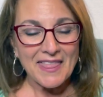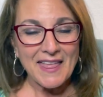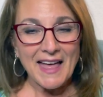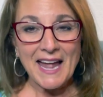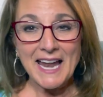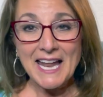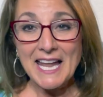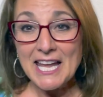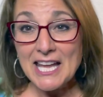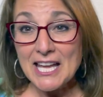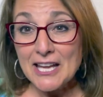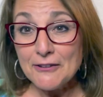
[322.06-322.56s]

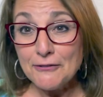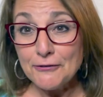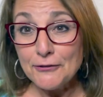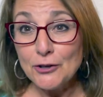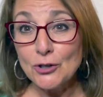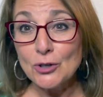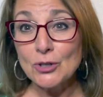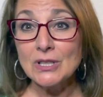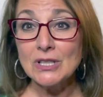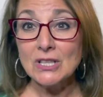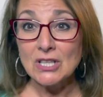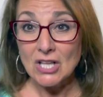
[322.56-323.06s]
that if
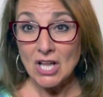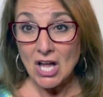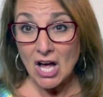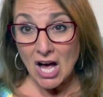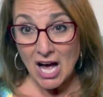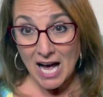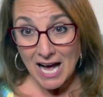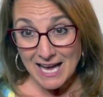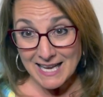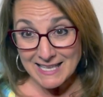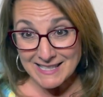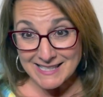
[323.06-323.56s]
you're
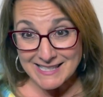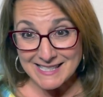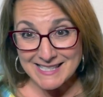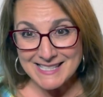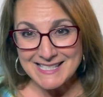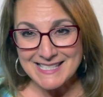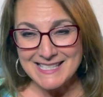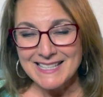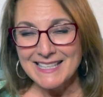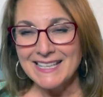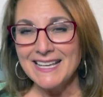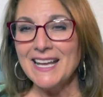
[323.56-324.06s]

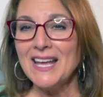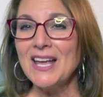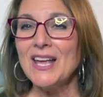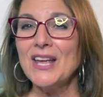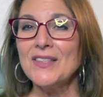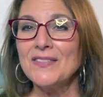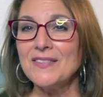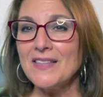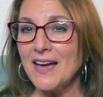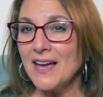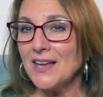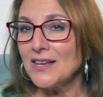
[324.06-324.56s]
lost,
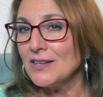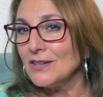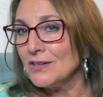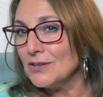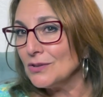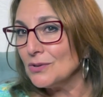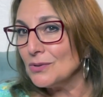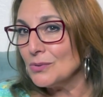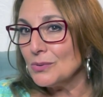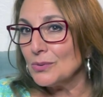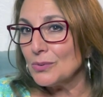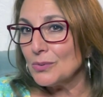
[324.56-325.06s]
that
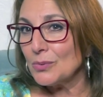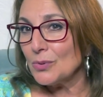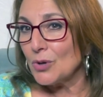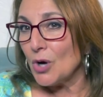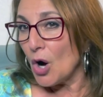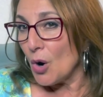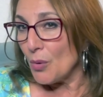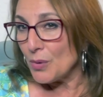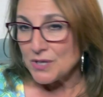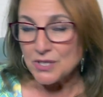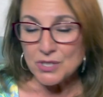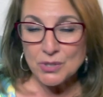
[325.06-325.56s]
you
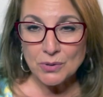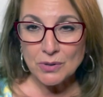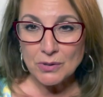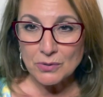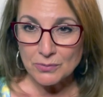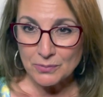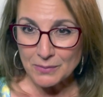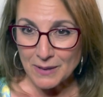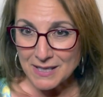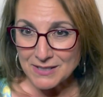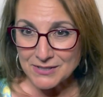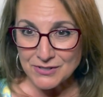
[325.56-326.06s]
go into a
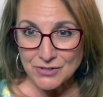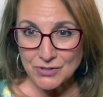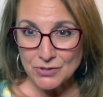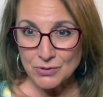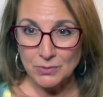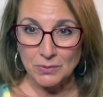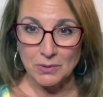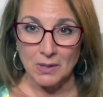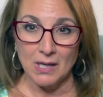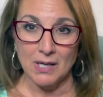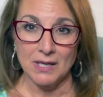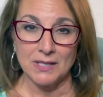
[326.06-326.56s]

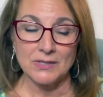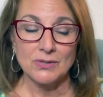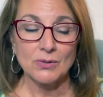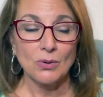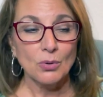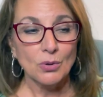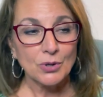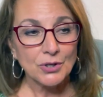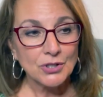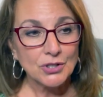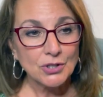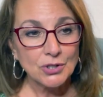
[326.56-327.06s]
restaurant
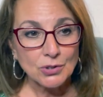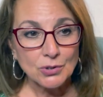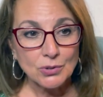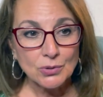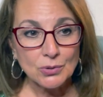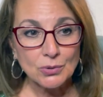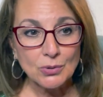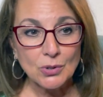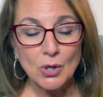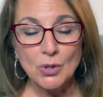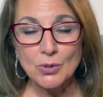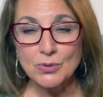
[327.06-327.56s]
or
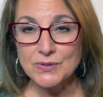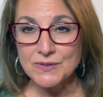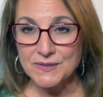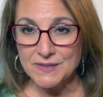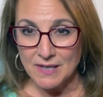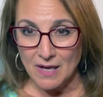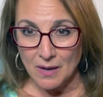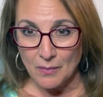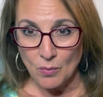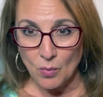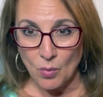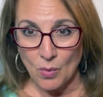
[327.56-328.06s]
you go
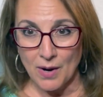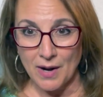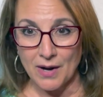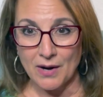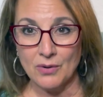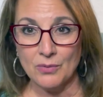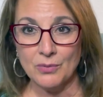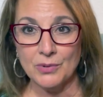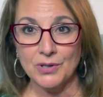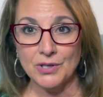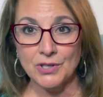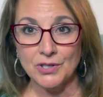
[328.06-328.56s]

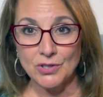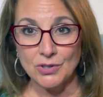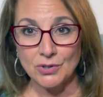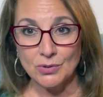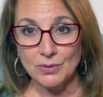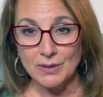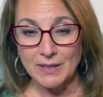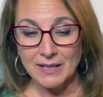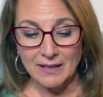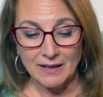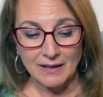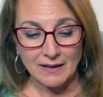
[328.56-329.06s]
somewhere where you
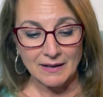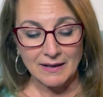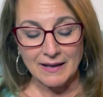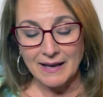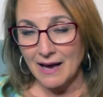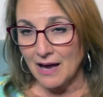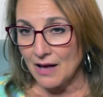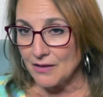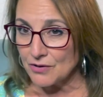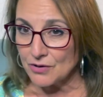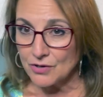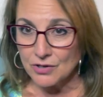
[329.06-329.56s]
can
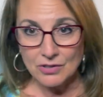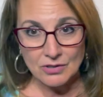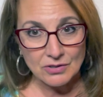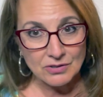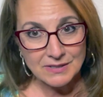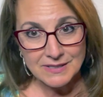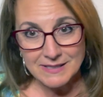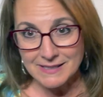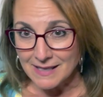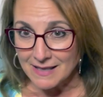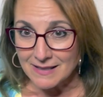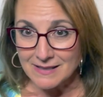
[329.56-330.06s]
gather your
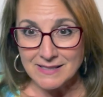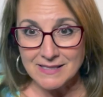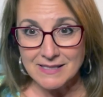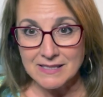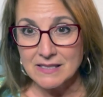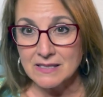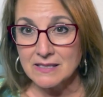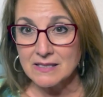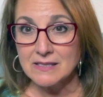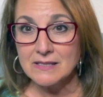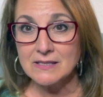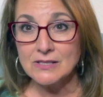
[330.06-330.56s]

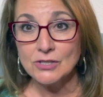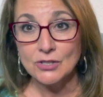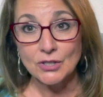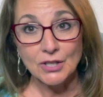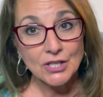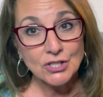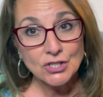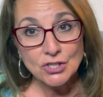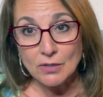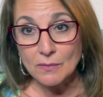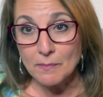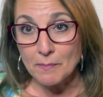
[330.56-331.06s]
senses, look
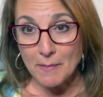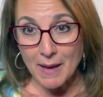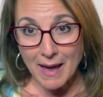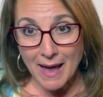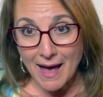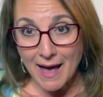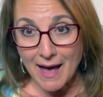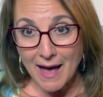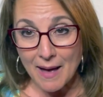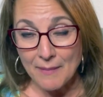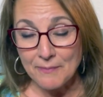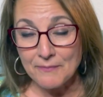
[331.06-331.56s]
at your
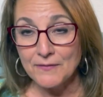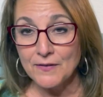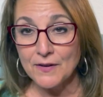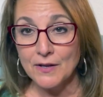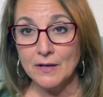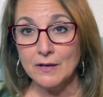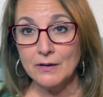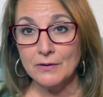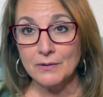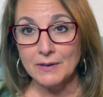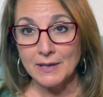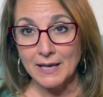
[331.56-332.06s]
map,
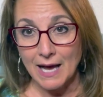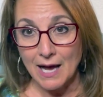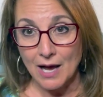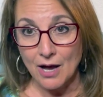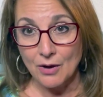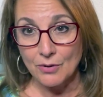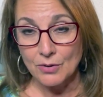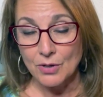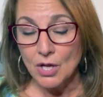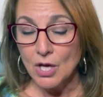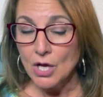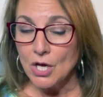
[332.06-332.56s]
figure it
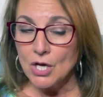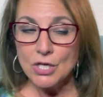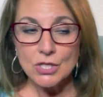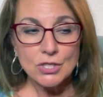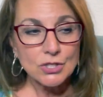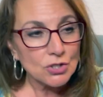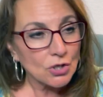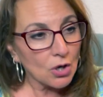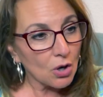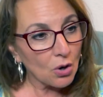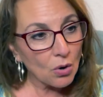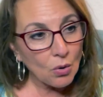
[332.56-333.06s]
out.
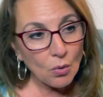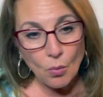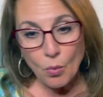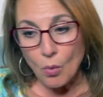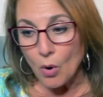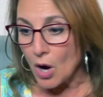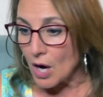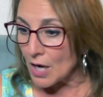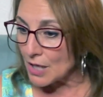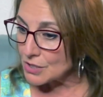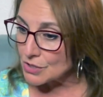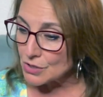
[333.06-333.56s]
Don't
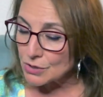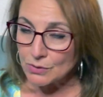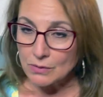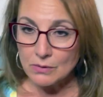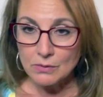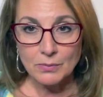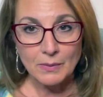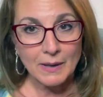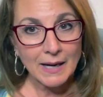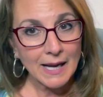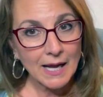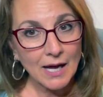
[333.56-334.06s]
wander
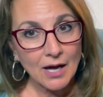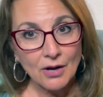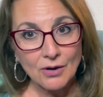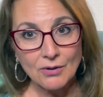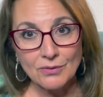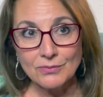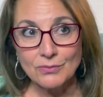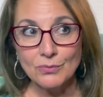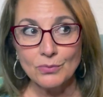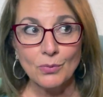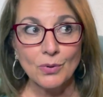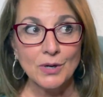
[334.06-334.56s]

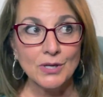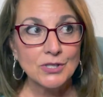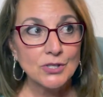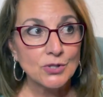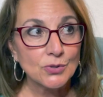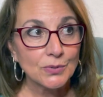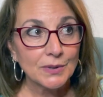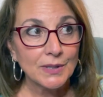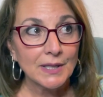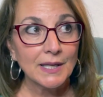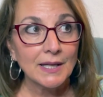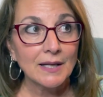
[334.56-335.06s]
around
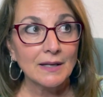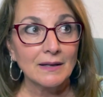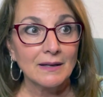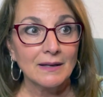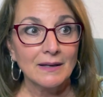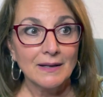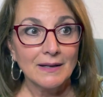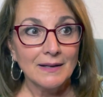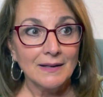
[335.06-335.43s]
wondering,